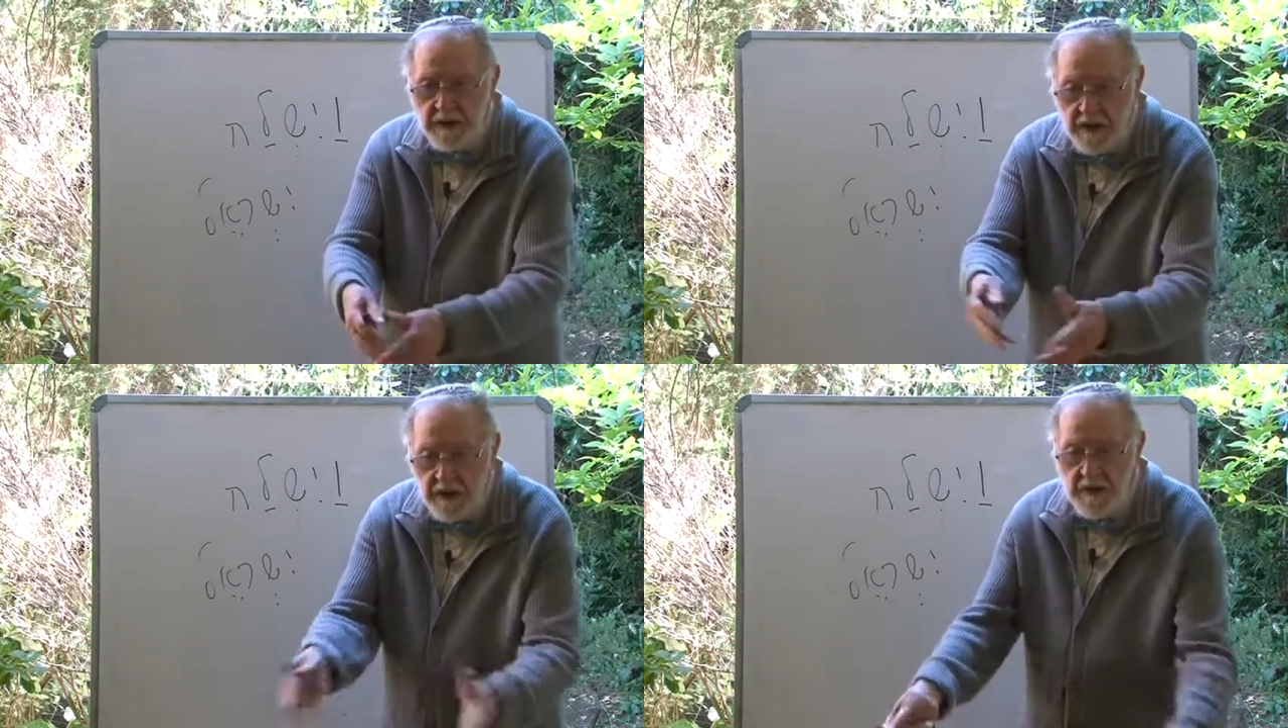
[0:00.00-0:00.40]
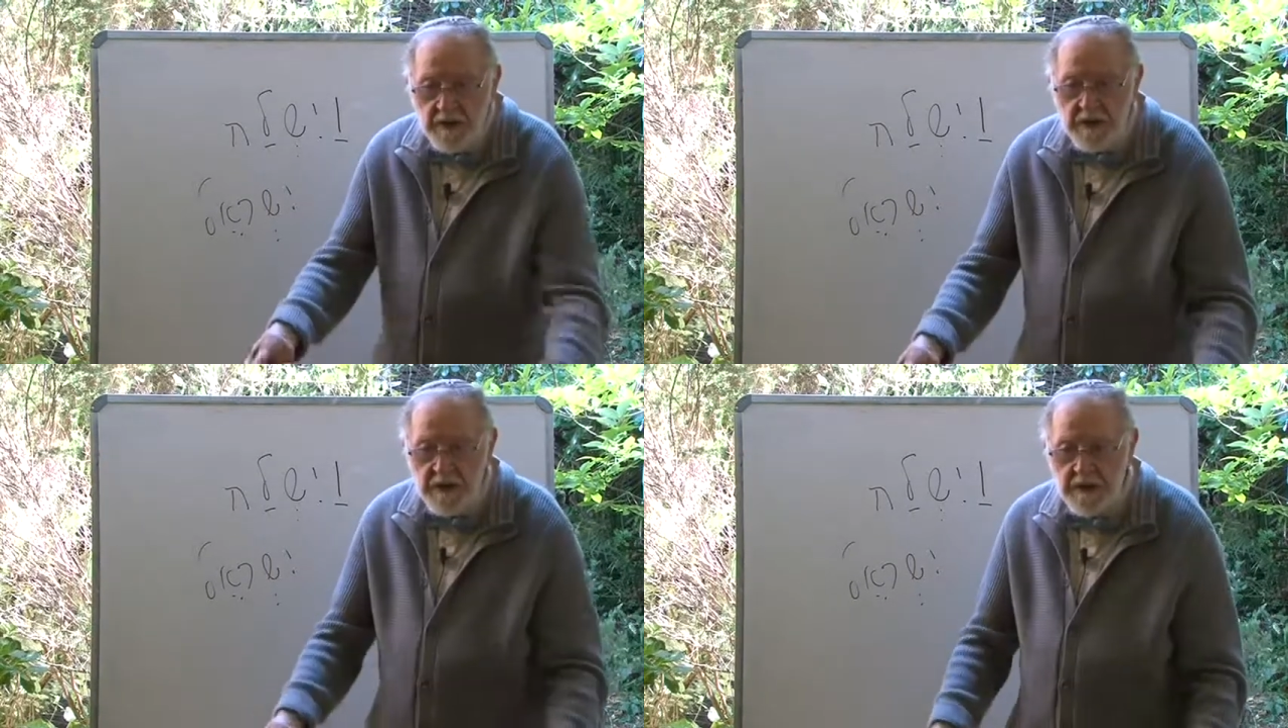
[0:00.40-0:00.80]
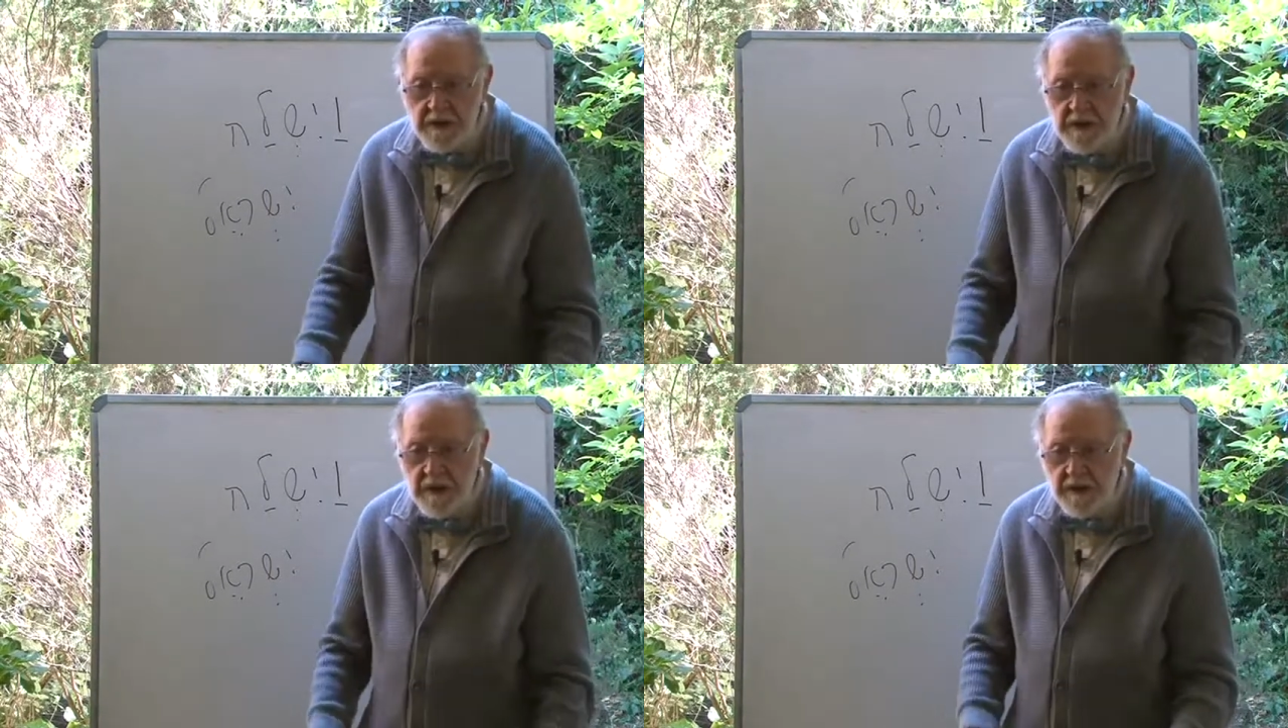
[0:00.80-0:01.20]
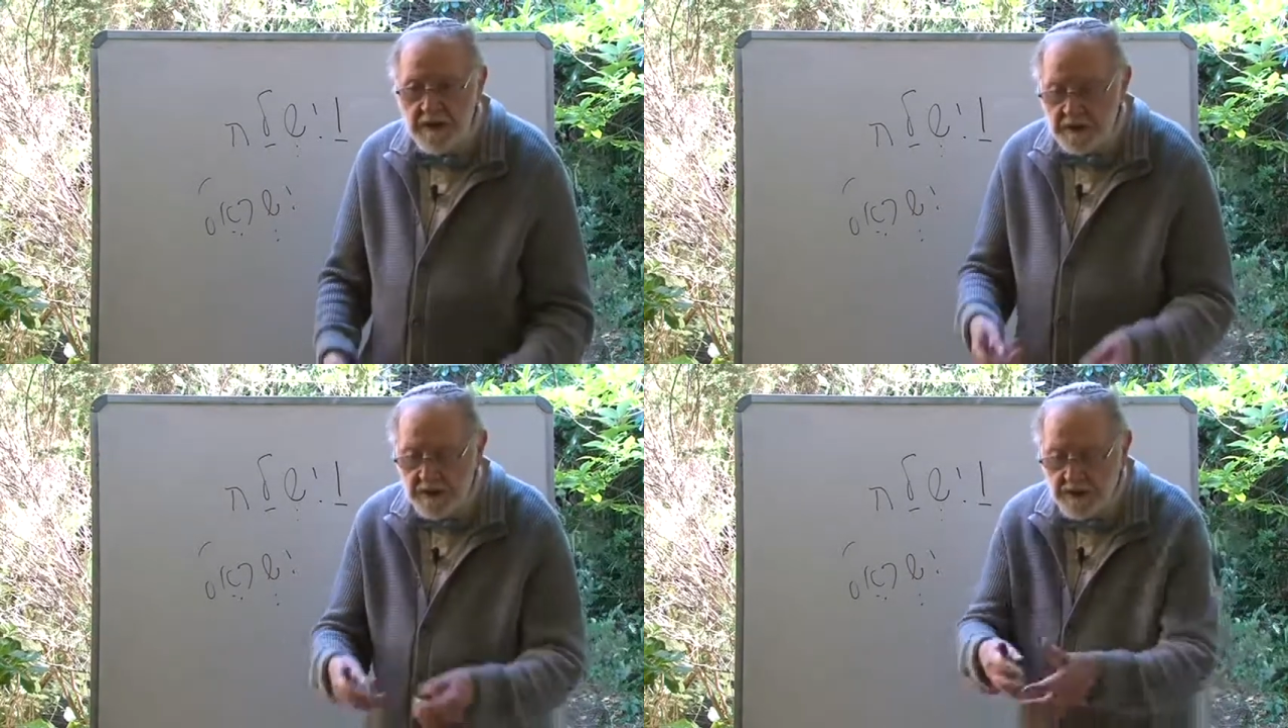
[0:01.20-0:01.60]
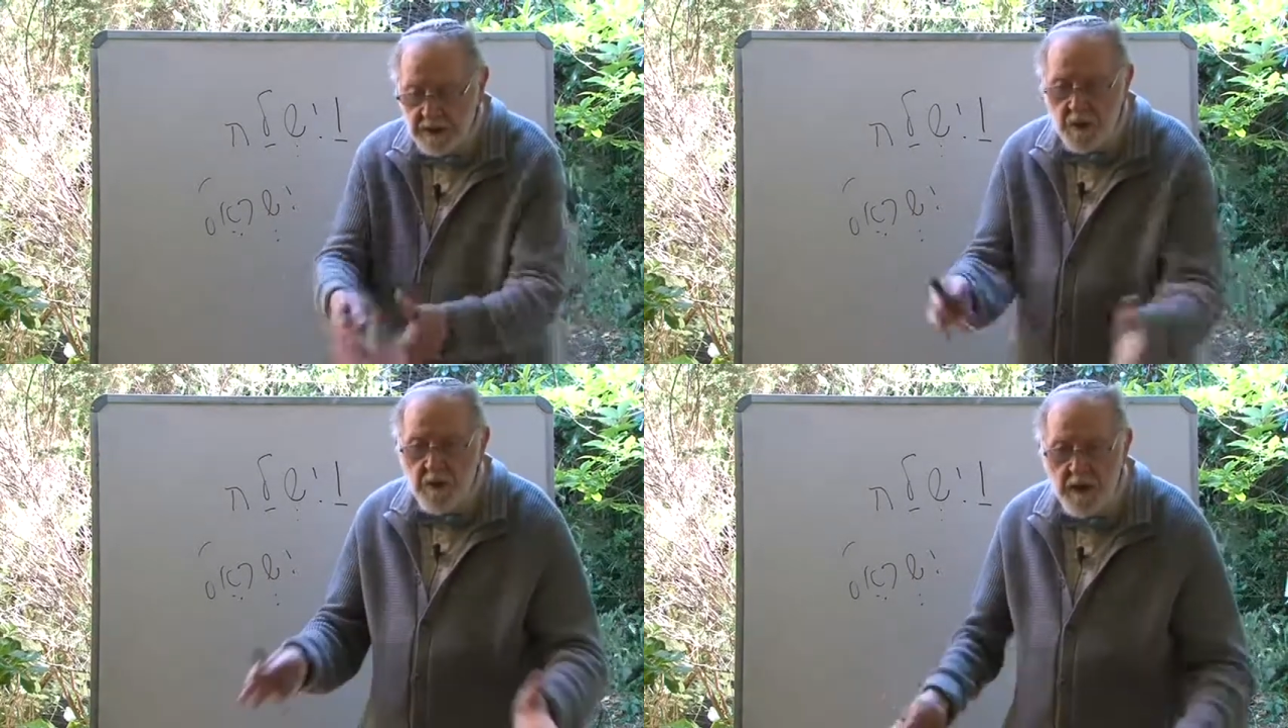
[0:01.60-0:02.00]
he learns in his tent. It's a
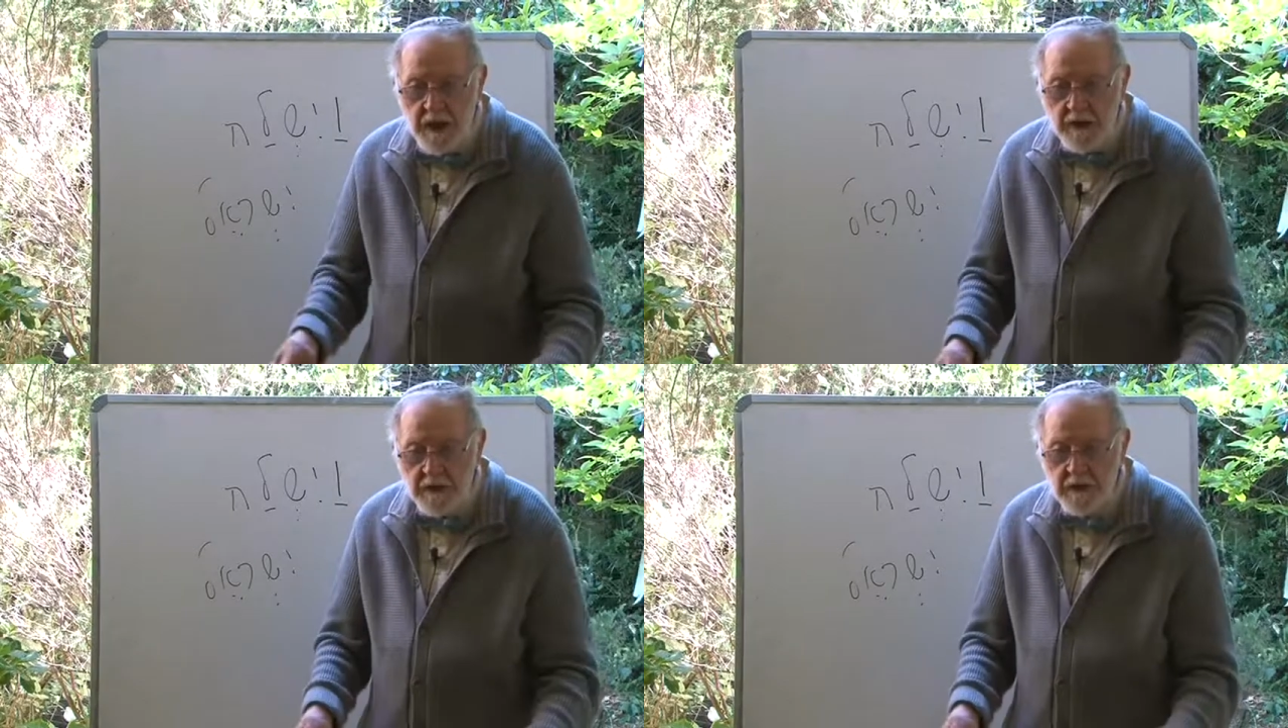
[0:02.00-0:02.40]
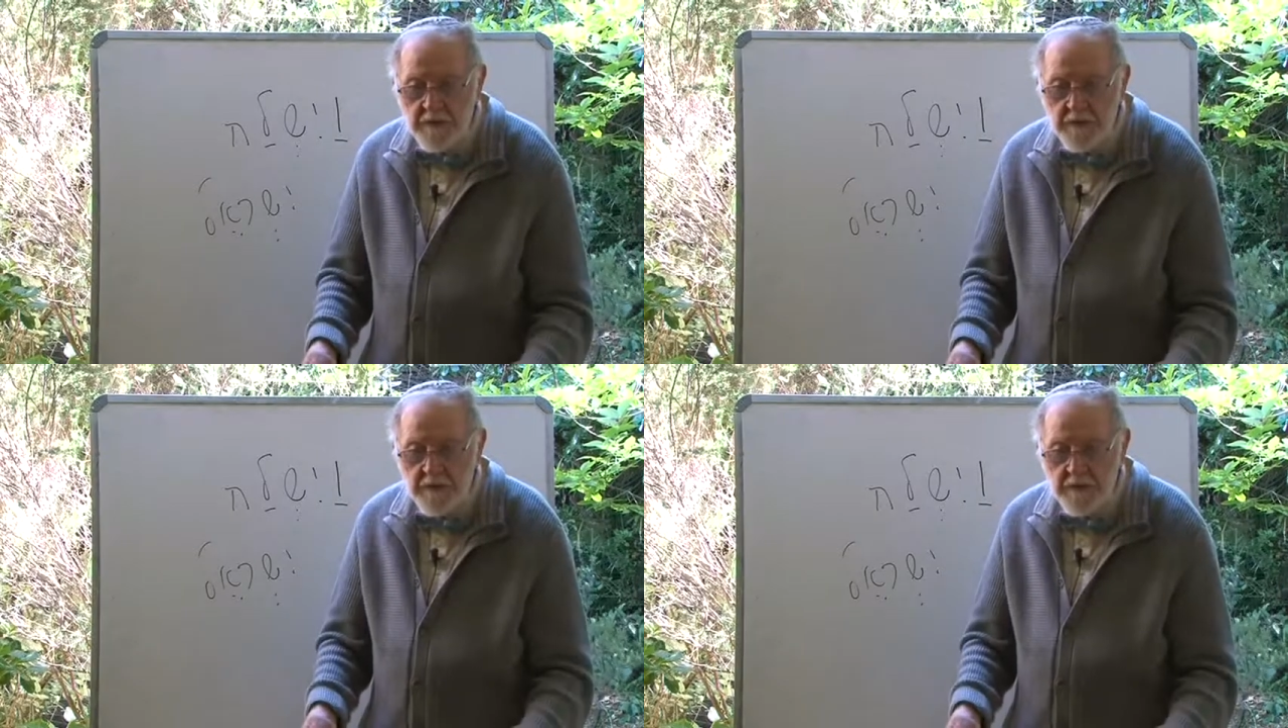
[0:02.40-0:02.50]
schoolhouse.